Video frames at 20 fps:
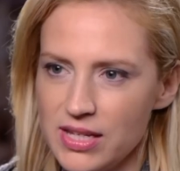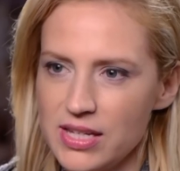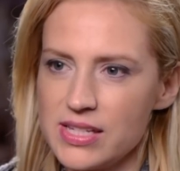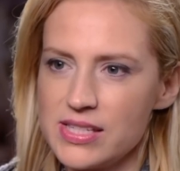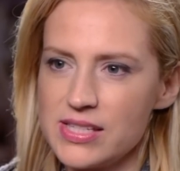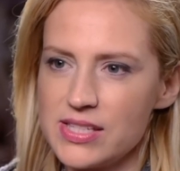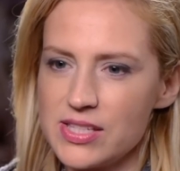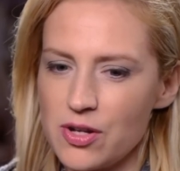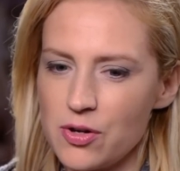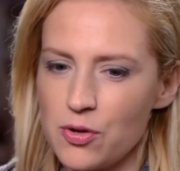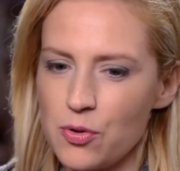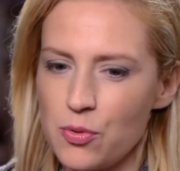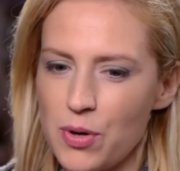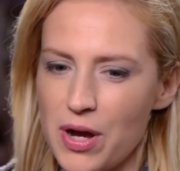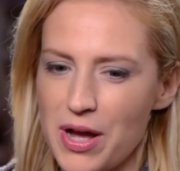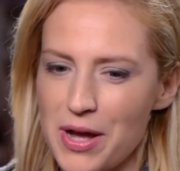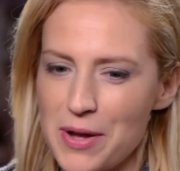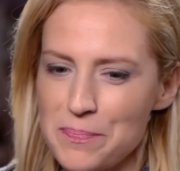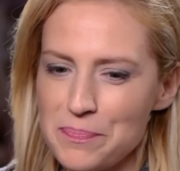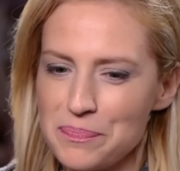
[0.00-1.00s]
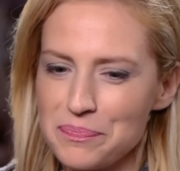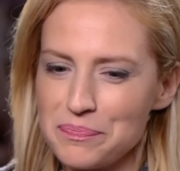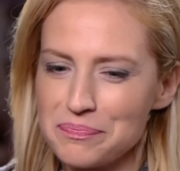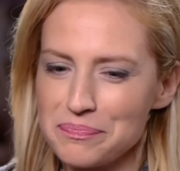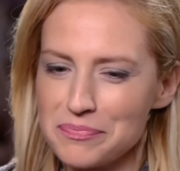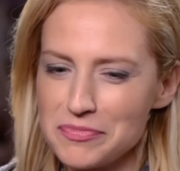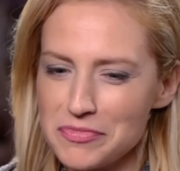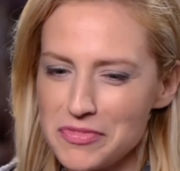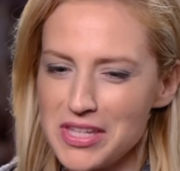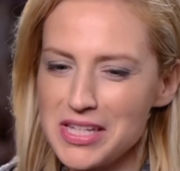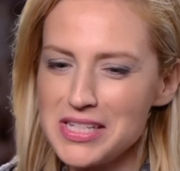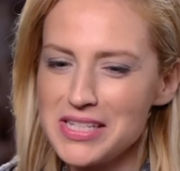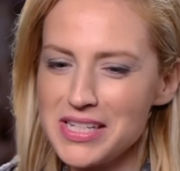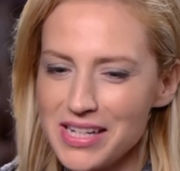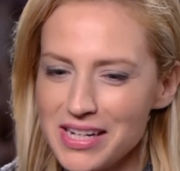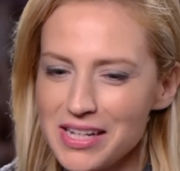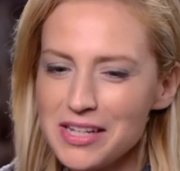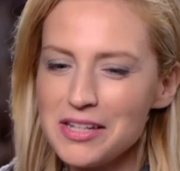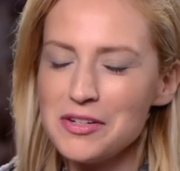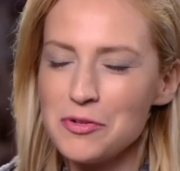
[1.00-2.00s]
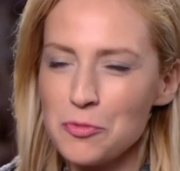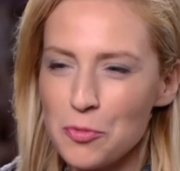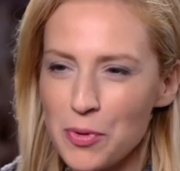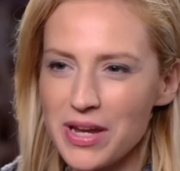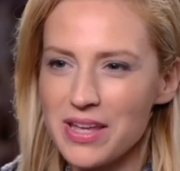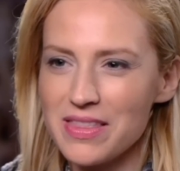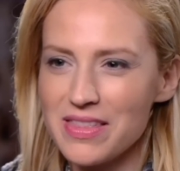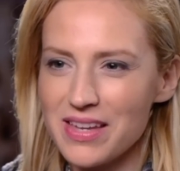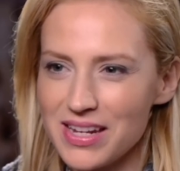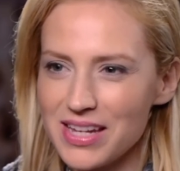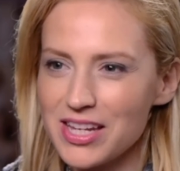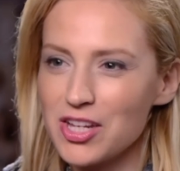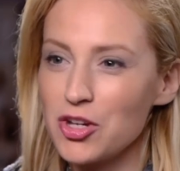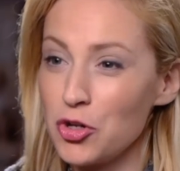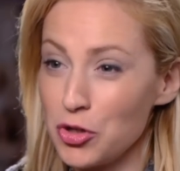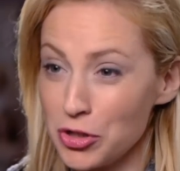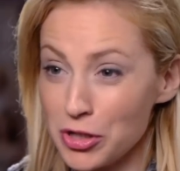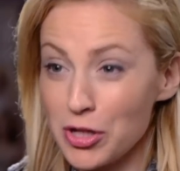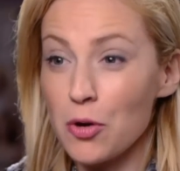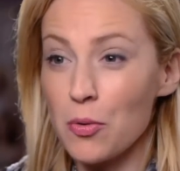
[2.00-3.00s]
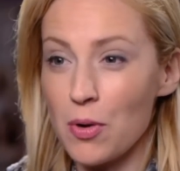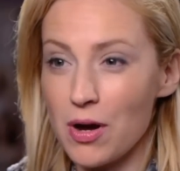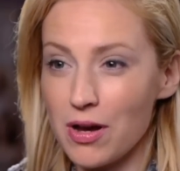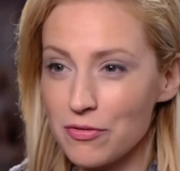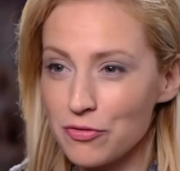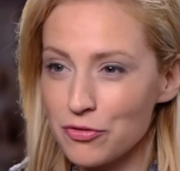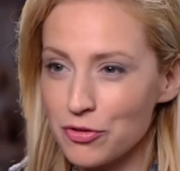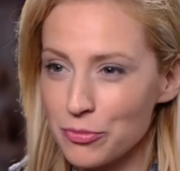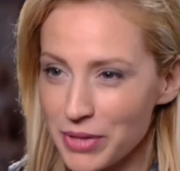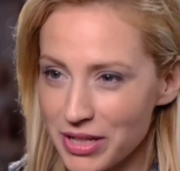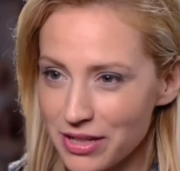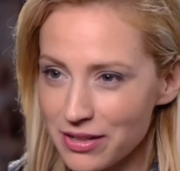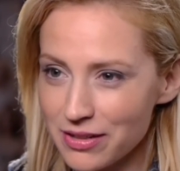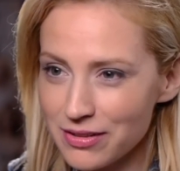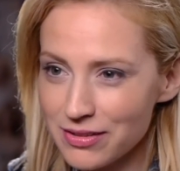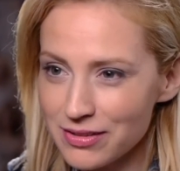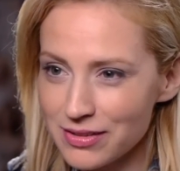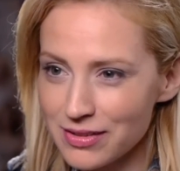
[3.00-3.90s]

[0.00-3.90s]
So um, they did it in a way that it could go on from here,